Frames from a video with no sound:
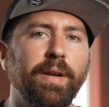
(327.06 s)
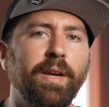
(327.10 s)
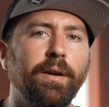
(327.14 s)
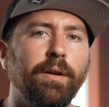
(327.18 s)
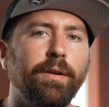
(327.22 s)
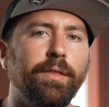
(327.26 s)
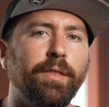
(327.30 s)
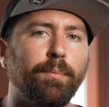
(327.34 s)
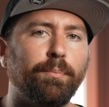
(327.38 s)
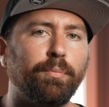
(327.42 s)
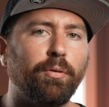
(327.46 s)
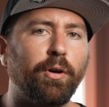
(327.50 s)

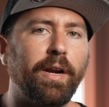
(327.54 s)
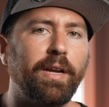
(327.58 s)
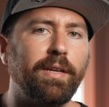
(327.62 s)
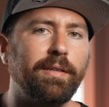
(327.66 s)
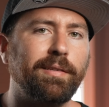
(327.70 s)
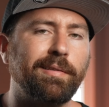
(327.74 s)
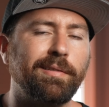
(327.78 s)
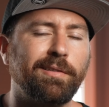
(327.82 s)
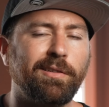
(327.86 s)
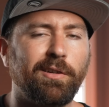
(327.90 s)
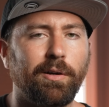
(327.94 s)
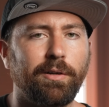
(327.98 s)
here, the
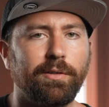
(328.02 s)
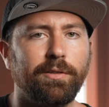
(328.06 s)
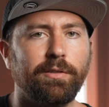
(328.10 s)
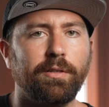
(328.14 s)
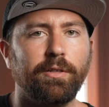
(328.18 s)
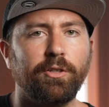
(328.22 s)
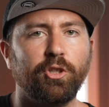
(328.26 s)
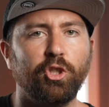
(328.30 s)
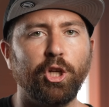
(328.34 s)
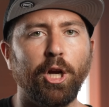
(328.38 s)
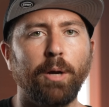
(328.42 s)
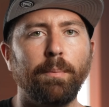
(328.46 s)
price starts
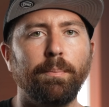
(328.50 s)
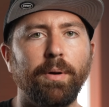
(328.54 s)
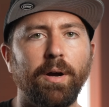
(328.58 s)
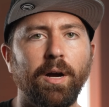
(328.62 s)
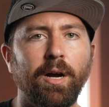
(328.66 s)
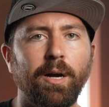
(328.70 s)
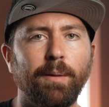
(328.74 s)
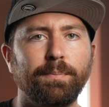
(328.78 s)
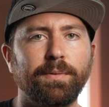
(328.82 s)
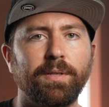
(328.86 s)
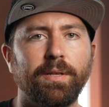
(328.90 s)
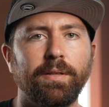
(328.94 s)
to jump
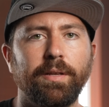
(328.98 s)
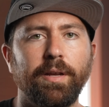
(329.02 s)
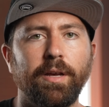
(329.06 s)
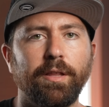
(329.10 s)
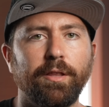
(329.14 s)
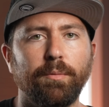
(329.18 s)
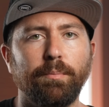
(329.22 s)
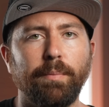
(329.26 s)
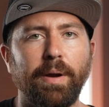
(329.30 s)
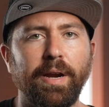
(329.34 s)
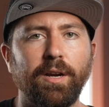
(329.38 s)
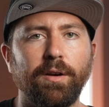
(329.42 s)
up to the
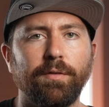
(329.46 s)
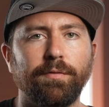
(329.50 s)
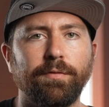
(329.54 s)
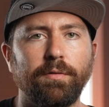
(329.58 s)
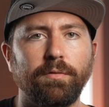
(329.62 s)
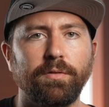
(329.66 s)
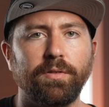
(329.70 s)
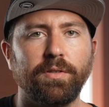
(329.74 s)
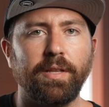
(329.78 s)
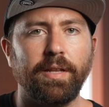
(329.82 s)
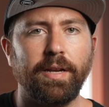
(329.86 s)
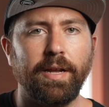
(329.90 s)
other
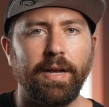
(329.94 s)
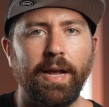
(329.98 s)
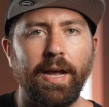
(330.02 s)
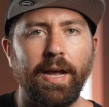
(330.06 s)
microphones that I